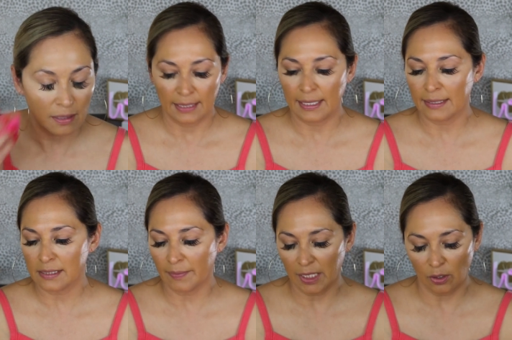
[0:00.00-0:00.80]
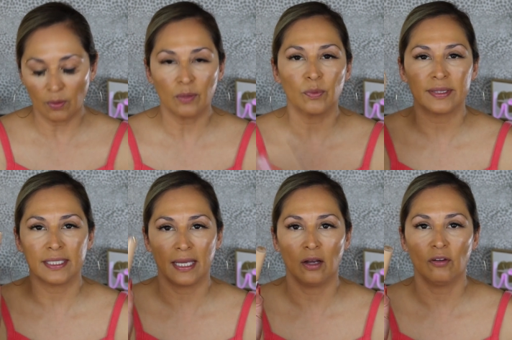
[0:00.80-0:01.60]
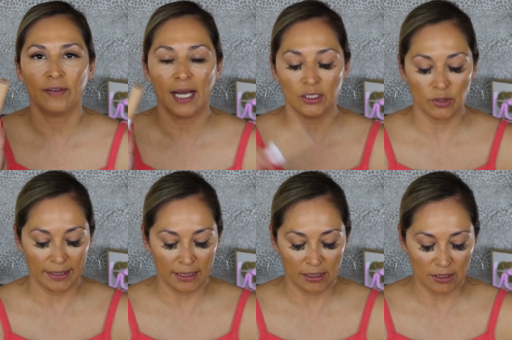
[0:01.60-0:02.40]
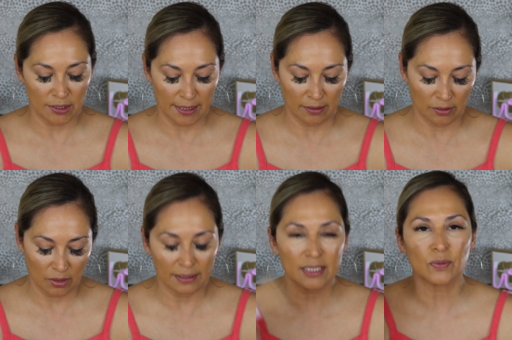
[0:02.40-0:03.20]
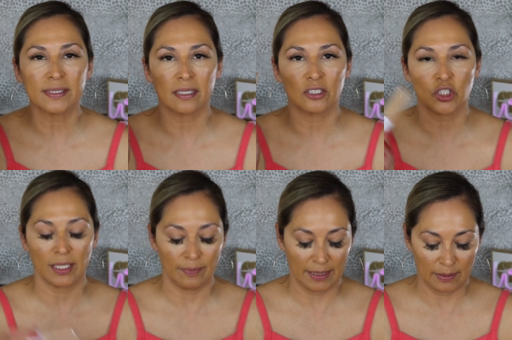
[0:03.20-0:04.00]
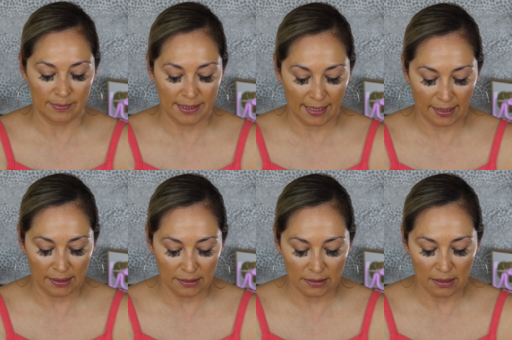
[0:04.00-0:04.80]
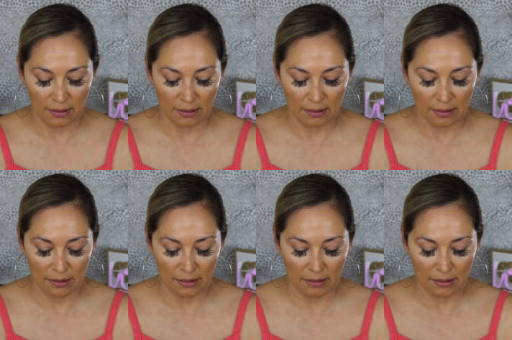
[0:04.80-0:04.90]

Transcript: And next I'm gonna go in with the e.l.f. Hydrating Concealer. This one's in the shade Medium Sand.